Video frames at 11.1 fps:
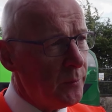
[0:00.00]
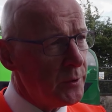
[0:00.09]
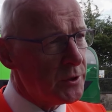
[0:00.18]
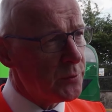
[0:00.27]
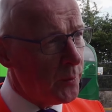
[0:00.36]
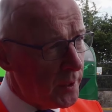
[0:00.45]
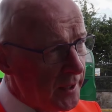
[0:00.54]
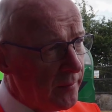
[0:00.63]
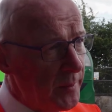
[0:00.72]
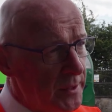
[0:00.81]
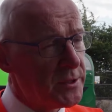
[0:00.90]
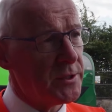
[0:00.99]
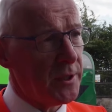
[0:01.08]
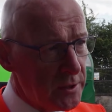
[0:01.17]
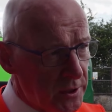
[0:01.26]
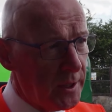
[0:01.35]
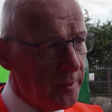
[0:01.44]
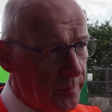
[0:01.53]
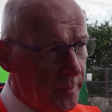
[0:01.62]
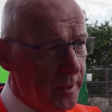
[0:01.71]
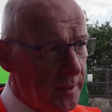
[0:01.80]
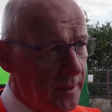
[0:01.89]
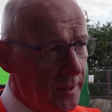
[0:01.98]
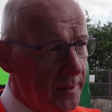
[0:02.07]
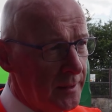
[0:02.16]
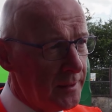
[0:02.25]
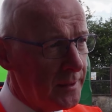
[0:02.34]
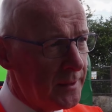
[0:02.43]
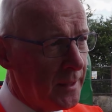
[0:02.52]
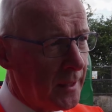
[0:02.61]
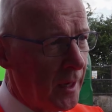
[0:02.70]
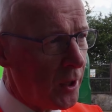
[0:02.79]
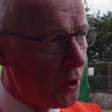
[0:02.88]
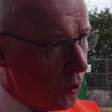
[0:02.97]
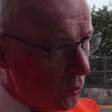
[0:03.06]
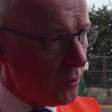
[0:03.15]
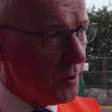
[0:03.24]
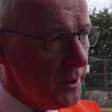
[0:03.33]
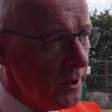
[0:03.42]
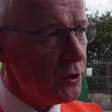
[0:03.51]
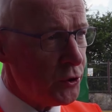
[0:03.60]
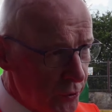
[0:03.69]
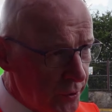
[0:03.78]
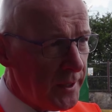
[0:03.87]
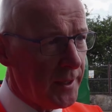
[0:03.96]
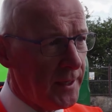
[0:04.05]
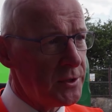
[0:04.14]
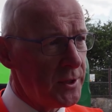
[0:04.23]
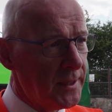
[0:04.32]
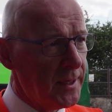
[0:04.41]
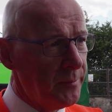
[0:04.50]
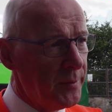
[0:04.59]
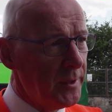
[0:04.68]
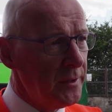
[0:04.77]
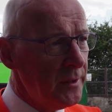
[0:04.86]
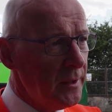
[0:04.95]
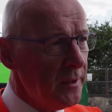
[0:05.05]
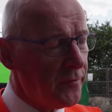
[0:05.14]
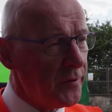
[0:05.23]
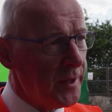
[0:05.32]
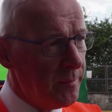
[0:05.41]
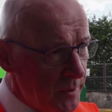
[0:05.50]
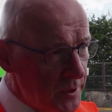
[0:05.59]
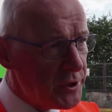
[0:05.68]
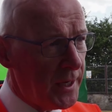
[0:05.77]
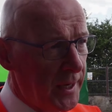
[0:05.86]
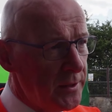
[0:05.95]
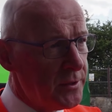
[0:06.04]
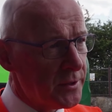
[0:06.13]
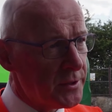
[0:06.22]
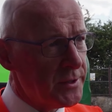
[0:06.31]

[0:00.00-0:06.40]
which is why I made such a call during the election campaign for the immediate end to